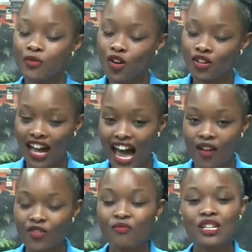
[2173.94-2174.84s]
or
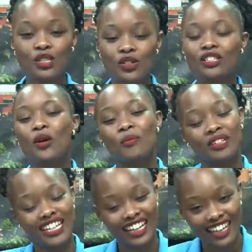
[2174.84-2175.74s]
her. You've been told
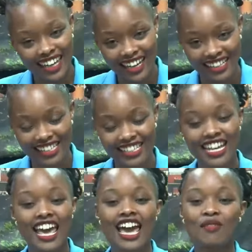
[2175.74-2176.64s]
communicate
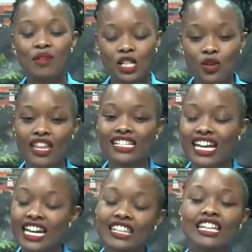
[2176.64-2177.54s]
and make sure that
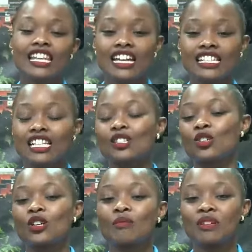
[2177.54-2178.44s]
anything that is in
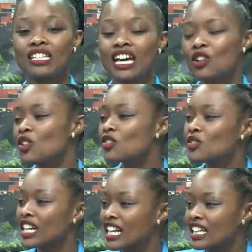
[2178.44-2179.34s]
social media, you're not
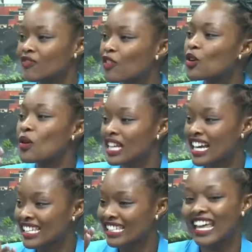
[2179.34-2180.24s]
really following
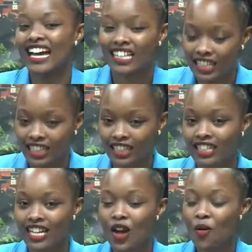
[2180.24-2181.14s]

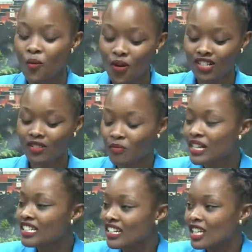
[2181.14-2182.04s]
exactly what.
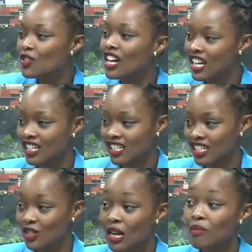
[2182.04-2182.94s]
Please regulate.
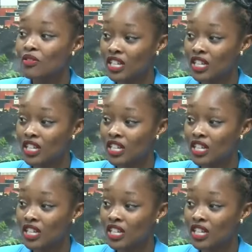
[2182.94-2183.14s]
It's all about